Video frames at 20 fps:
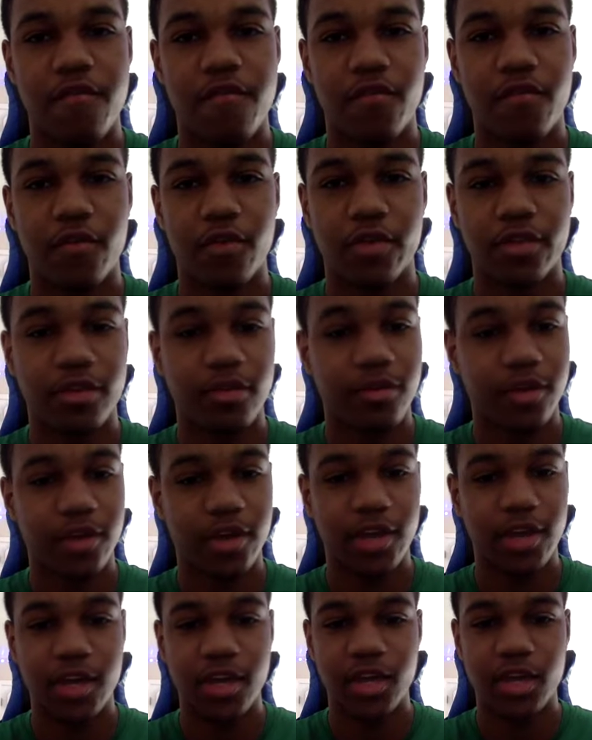fourth
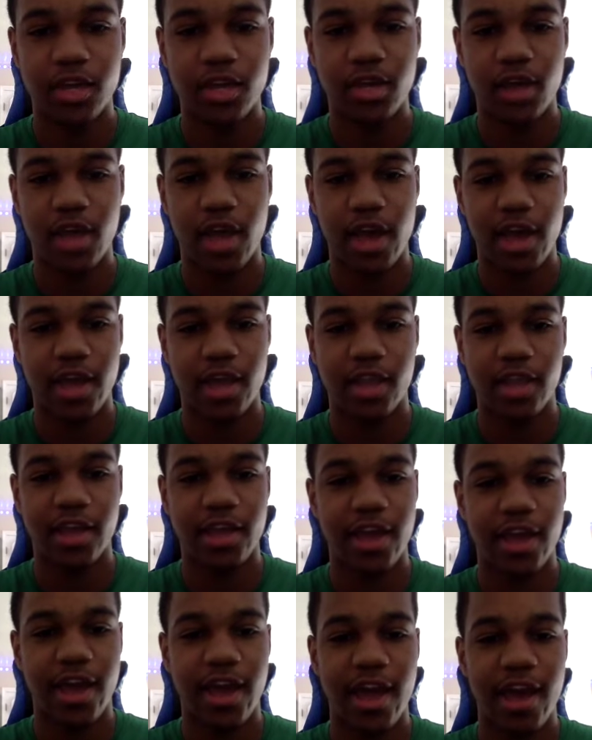grade. I had like
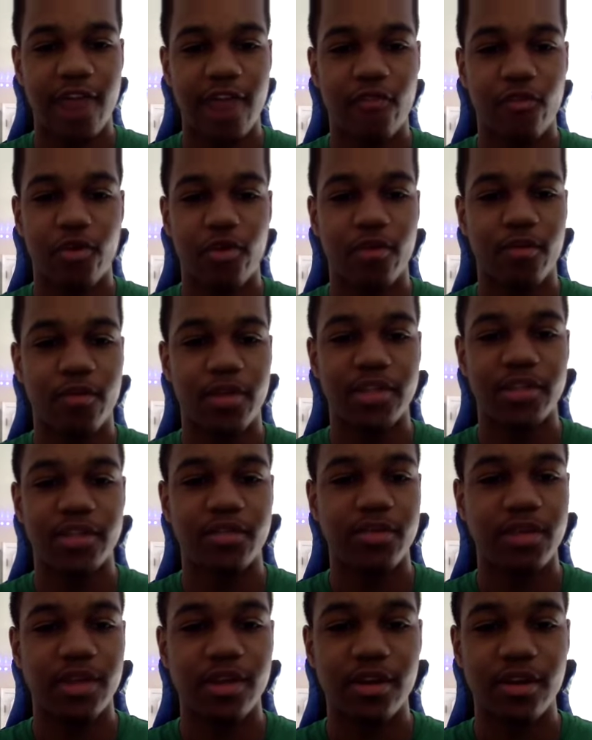a half court buzzer
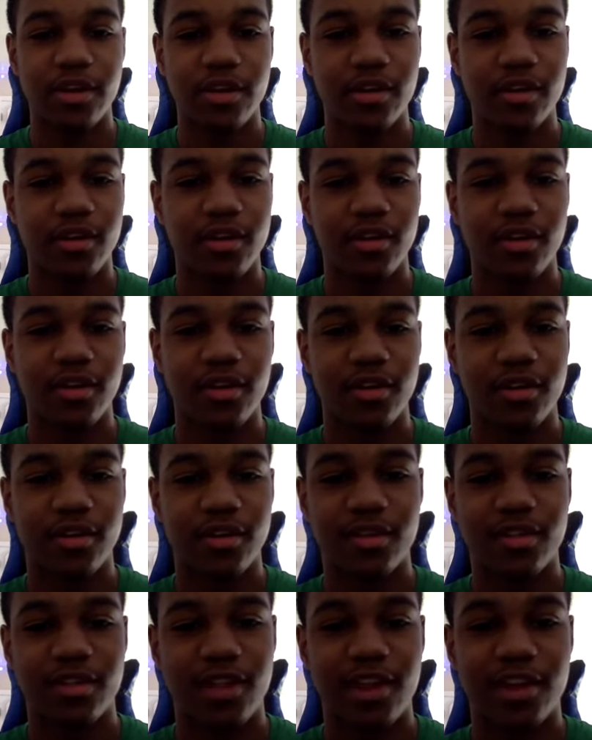beater.
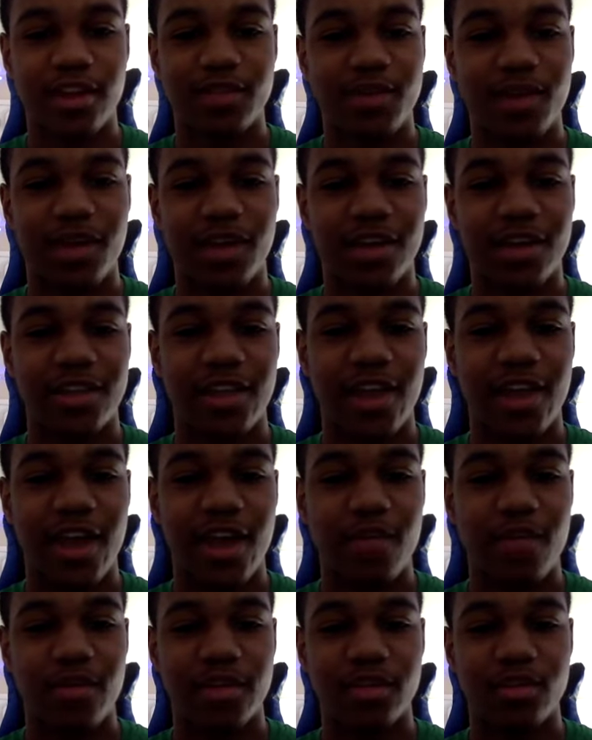That was probably like the
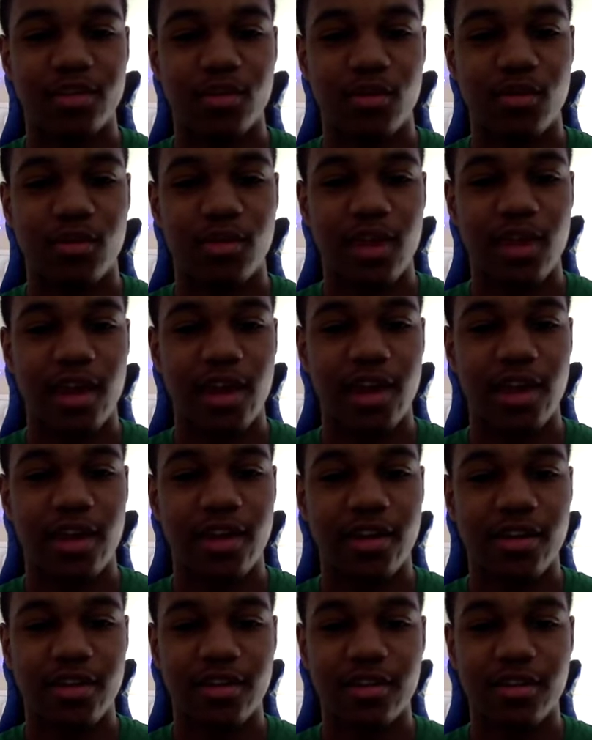happiest moment
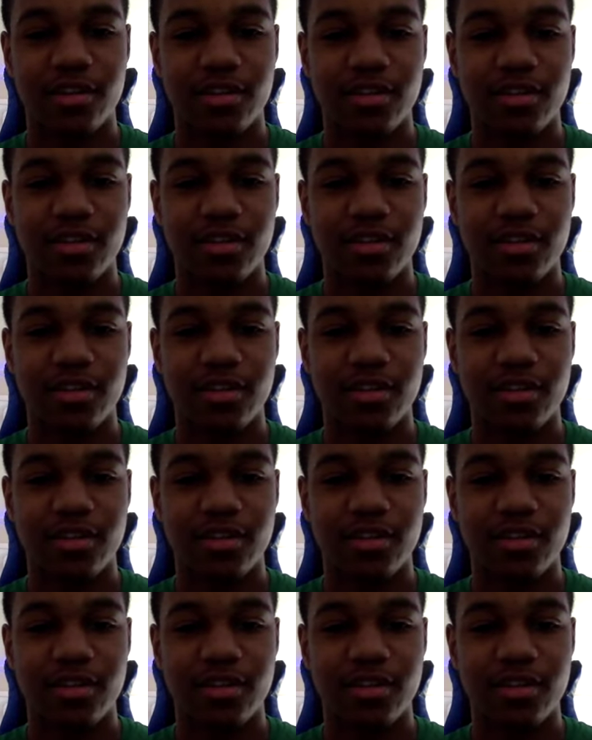I